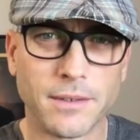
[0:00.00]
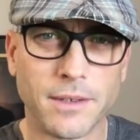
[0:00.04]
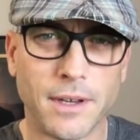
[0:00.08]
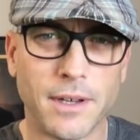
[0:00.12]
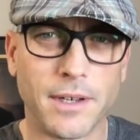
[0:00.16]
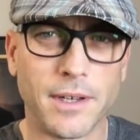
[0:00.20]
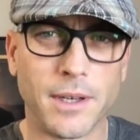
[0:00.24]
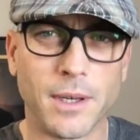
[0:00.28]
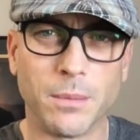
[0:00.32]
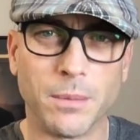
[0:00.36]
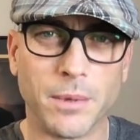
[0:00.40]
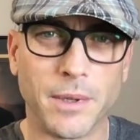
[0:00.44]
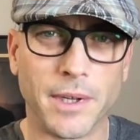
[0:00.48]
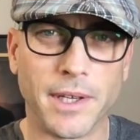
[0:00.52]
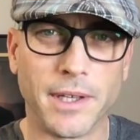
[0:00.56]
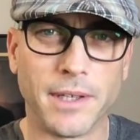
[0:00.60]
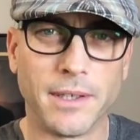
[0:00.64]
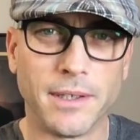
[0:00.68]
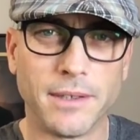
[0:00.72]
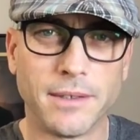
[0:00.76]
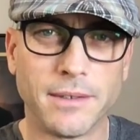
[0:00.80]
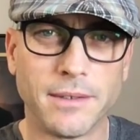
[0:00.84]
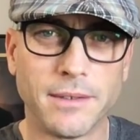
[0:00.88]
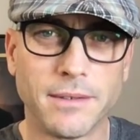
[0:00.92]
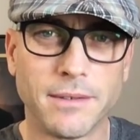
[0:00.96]
on an airplane,
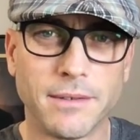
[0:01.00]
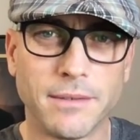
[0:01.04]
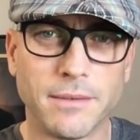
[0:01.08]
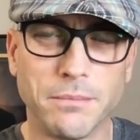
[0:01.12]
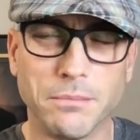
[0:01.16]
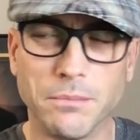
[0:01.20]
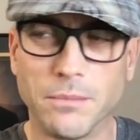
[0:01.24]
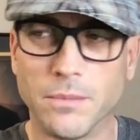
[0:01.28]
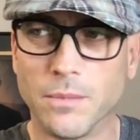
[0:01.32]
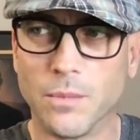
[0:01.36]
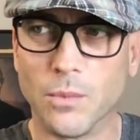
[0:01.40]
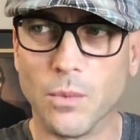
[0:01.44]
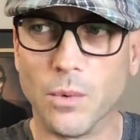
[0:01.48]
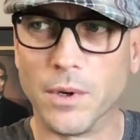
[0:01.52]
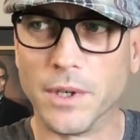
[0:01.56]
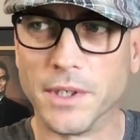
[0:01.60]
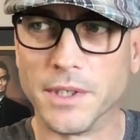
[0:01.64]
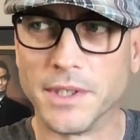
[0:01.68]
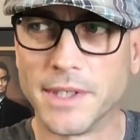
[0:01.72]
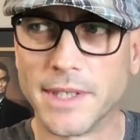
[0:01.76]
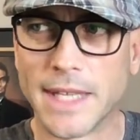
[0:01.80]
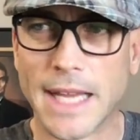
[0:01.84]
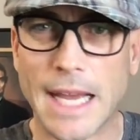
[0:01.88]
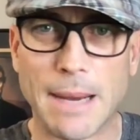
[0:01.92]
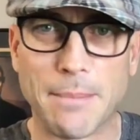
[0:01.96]
Warren
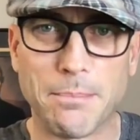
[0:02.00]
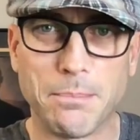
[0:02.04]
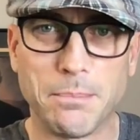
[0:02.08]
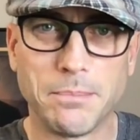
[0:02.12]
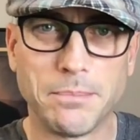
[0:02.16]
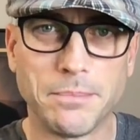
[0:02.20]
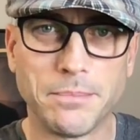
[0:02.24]
Sapp,